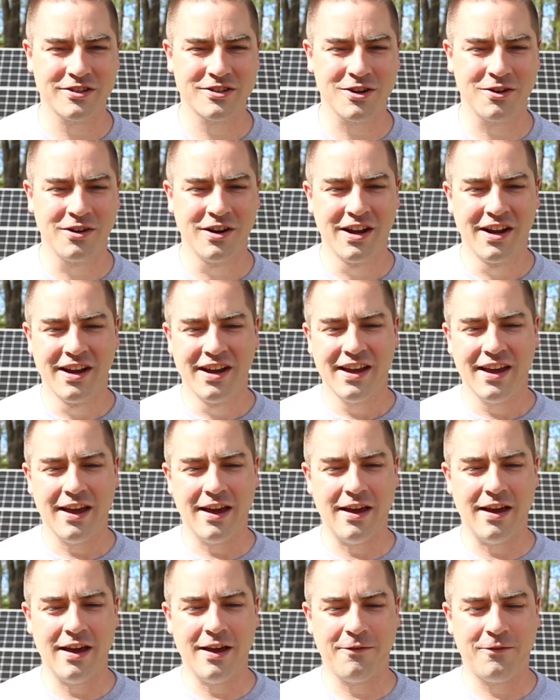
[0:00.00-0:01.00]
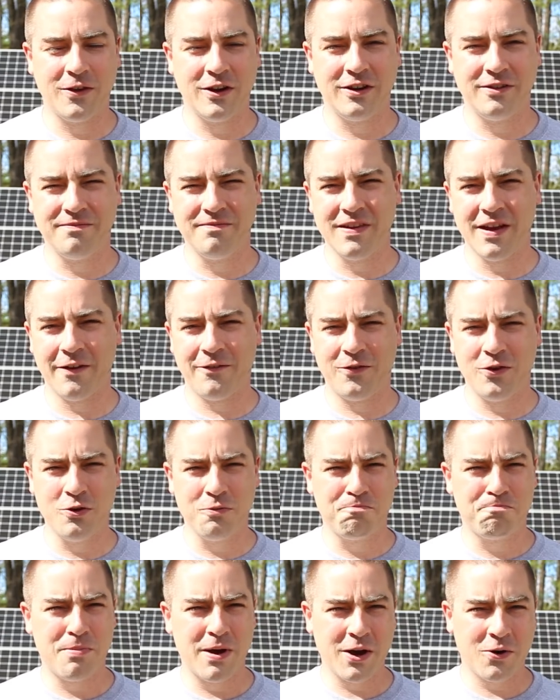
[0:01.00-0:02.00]
So if
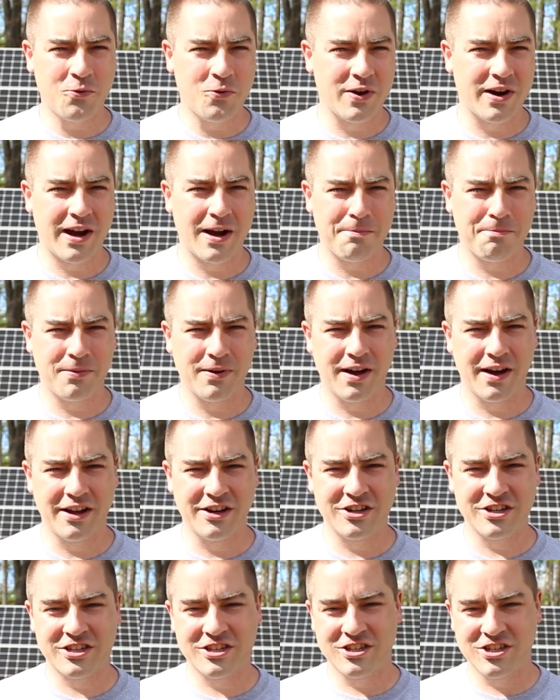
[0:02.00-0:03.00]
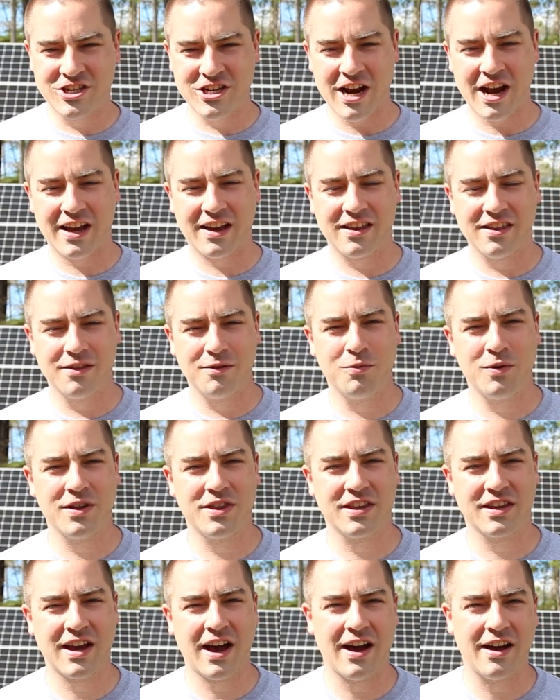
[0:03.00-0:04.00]
you pick one up, just check
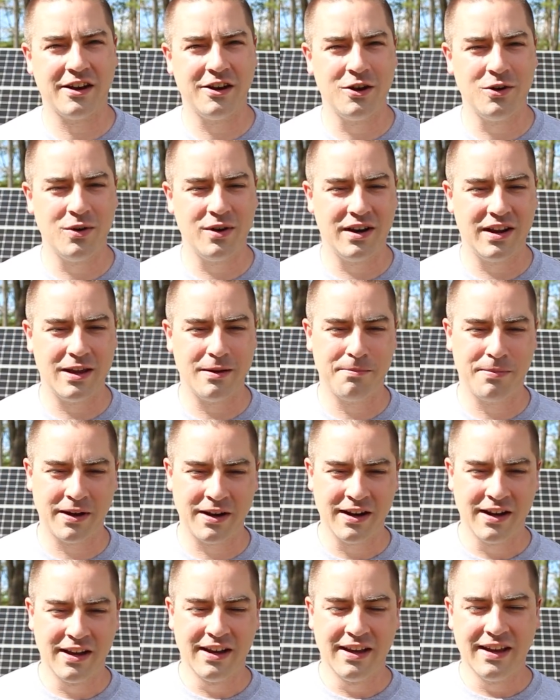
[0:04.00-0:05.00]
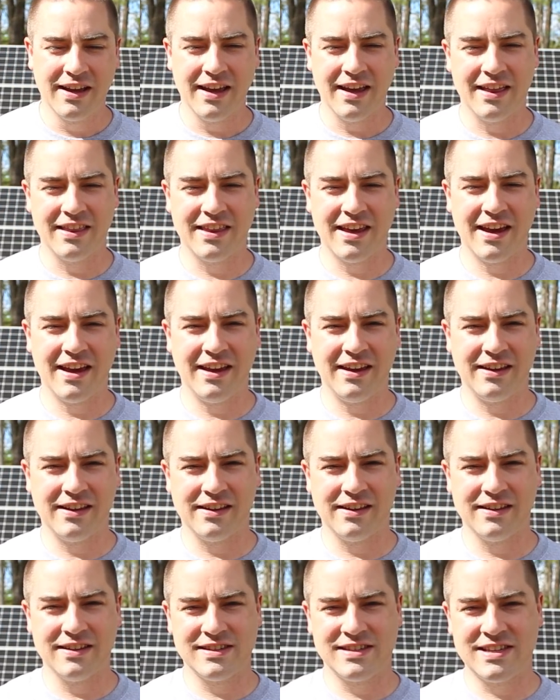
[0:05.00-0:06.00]
with continuity, but they
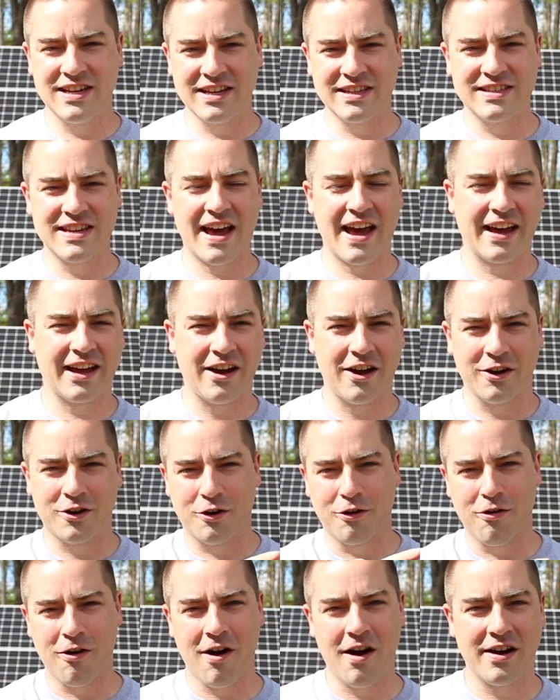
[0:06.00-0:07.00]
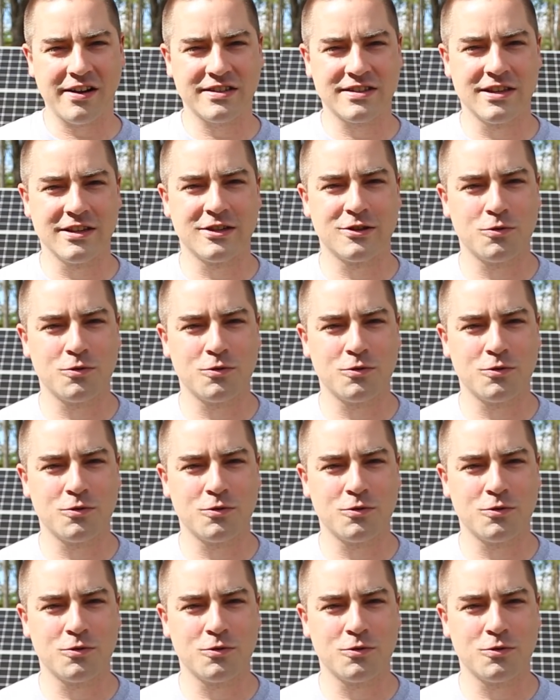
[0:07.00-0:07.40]
zigzag across the